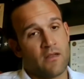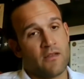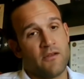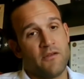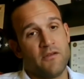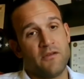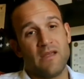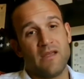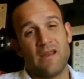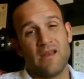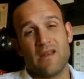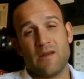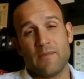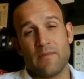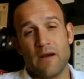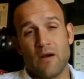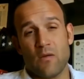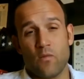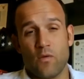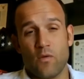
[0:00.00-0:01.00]
You get in
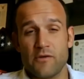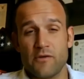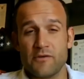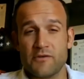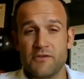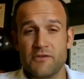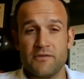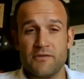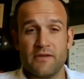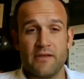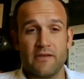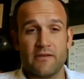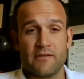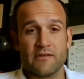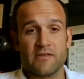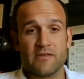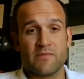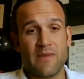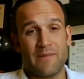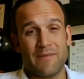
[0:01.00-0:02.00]
about 1 or 2
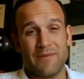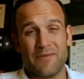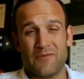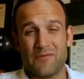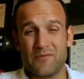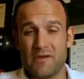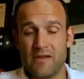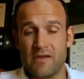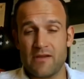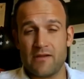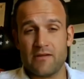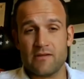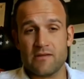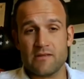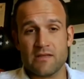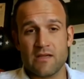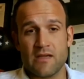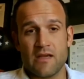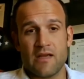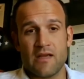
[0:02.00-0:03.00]
years, maybe 3
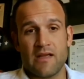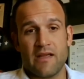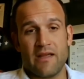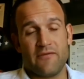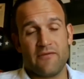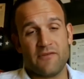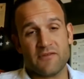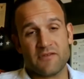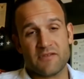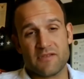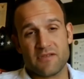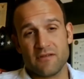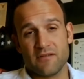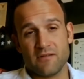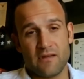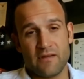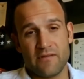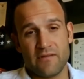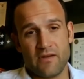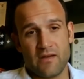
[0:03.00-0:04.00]
years. If you're still
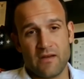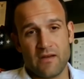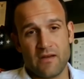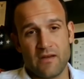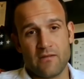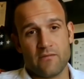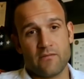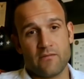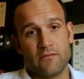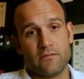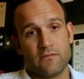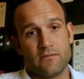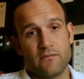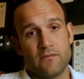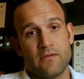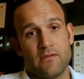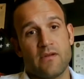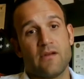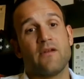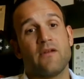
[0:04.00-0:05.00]
living in it,
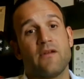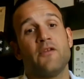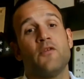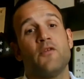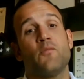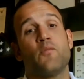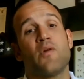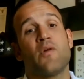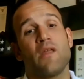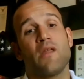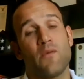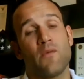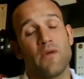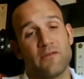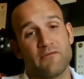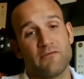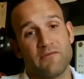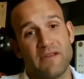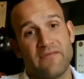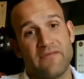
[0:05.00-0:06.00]
you probably want to
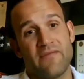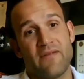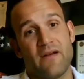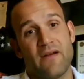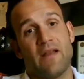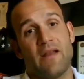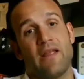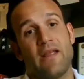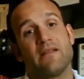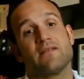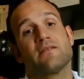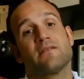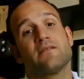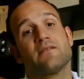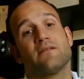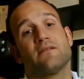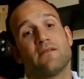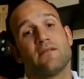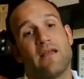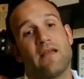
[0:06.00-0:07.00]
refinance
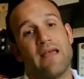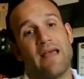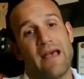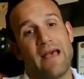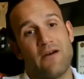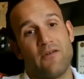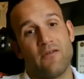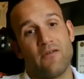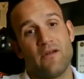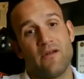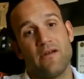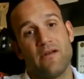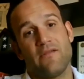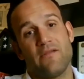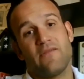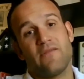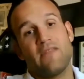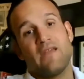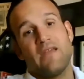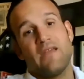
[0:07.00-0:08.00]
out
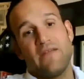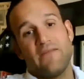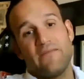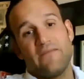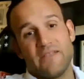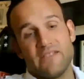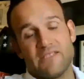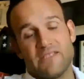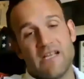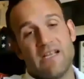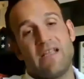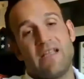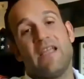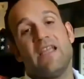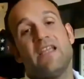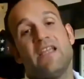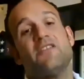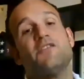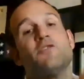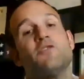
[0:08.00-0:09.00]
of the FHA
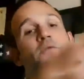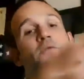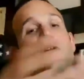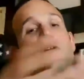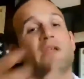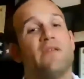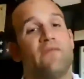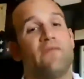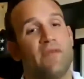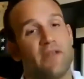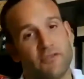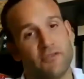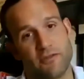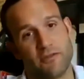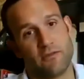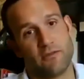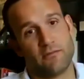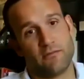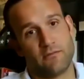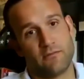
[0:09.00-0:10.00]
into a
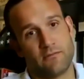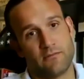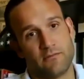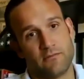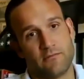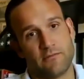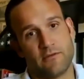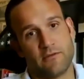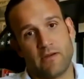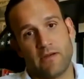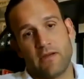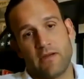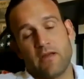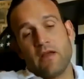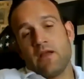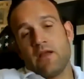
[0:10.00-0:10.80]
conventional, right?